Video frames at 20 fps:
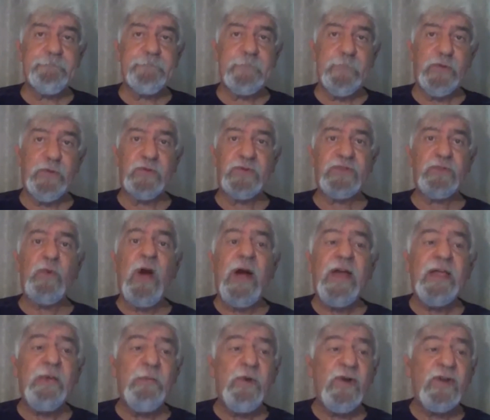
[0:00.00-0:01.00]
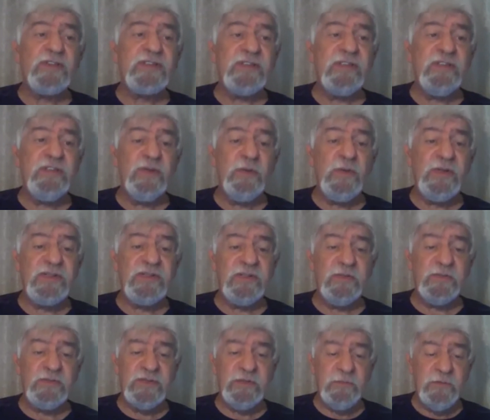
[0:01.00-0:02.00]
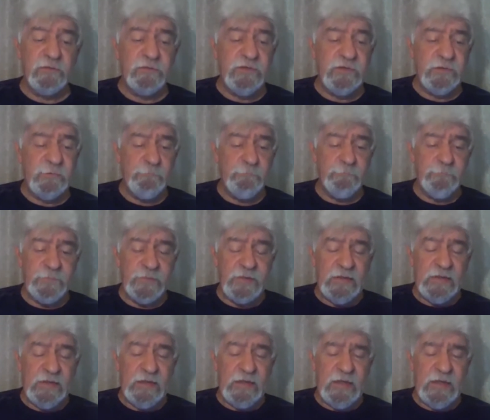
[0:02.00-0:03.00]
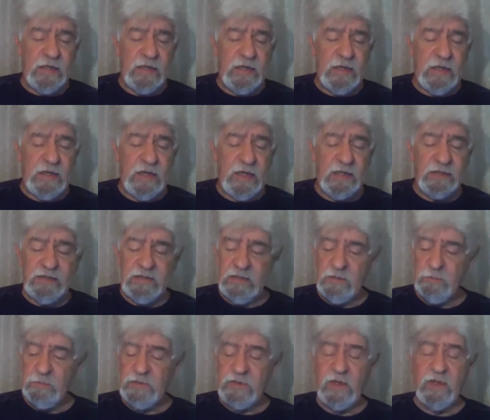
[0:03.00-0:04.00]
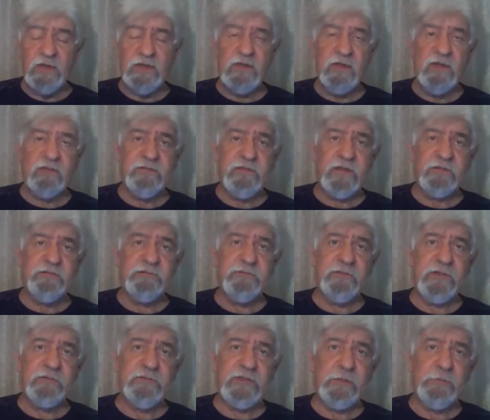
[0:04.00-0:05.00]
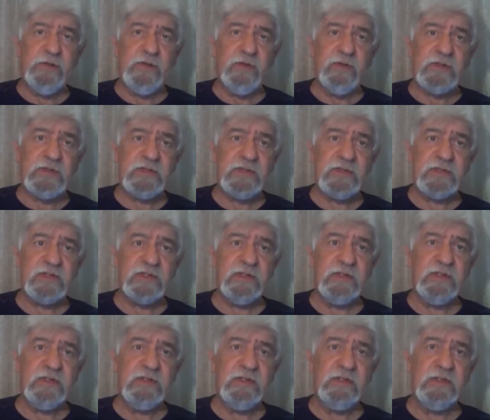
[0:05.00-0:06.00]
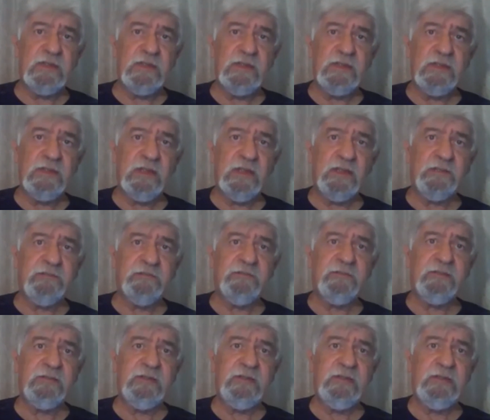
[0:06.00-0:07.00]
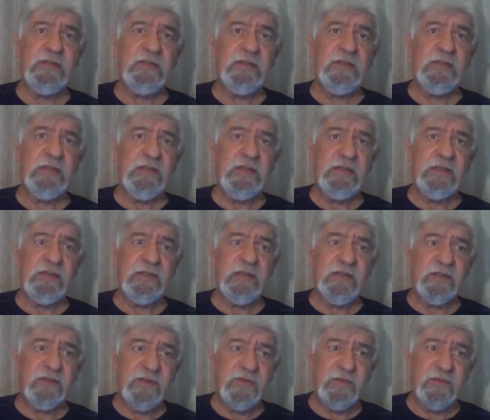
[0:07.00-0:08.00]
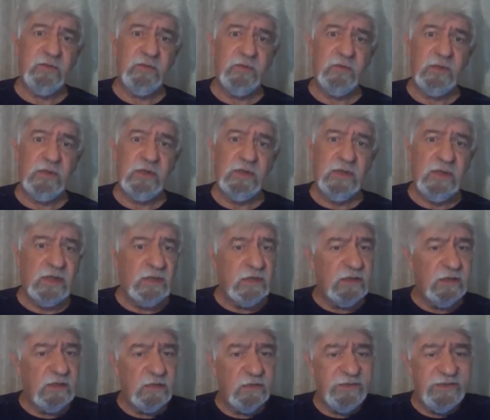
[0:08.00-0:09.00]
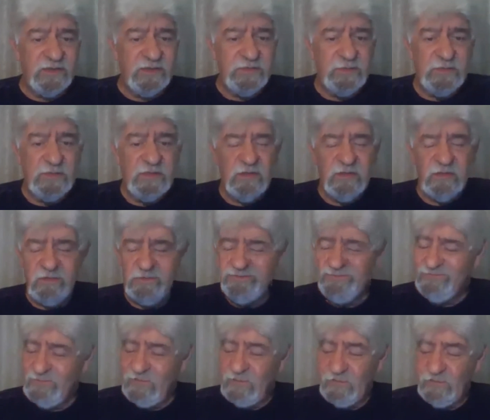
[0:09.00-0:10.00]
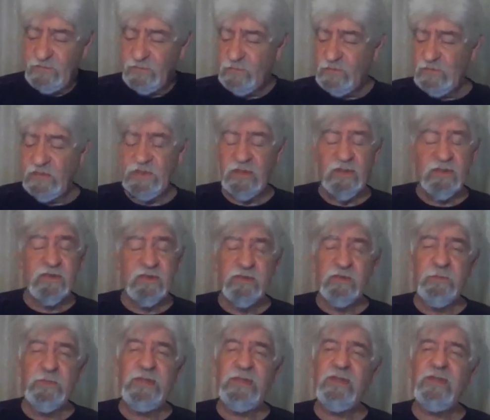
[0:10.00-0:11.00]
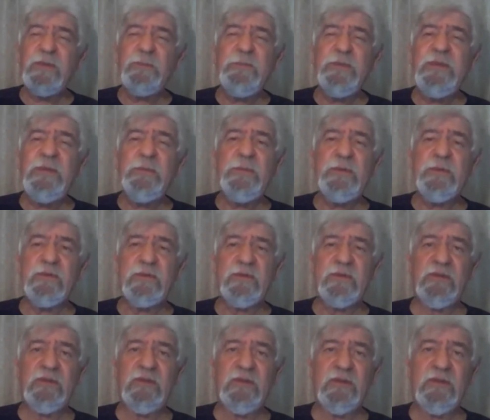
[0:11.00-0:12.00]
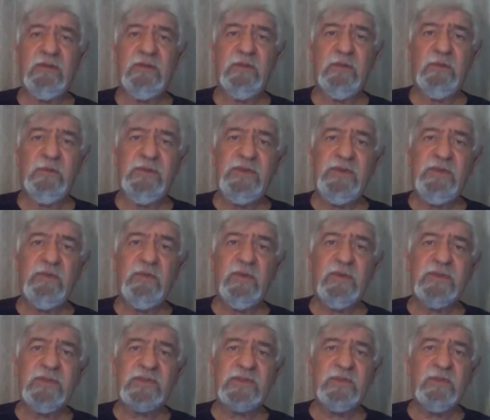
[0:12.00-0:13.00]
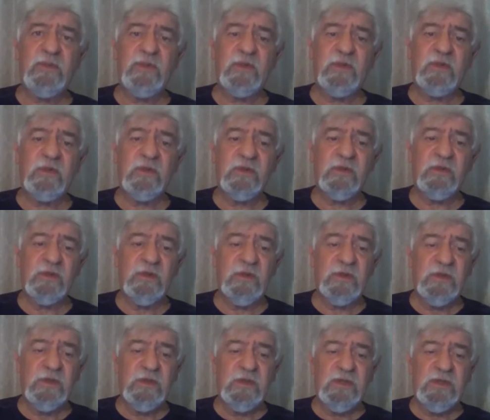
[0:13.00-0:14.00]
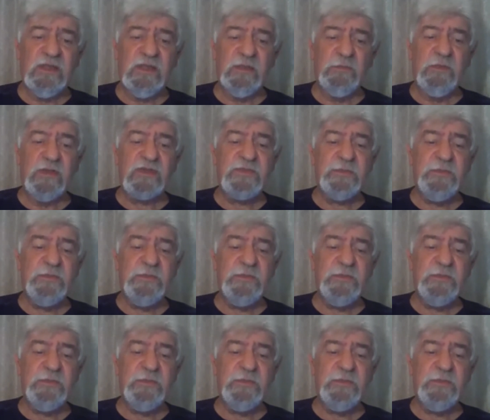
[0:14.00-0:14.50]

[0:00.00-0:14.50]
Because why am I asking the question? You see, my friend, I need. I've, I've, I've come across this in, in, in life, and and through and and it's been. You meet a lot of people when you walk this walk, and most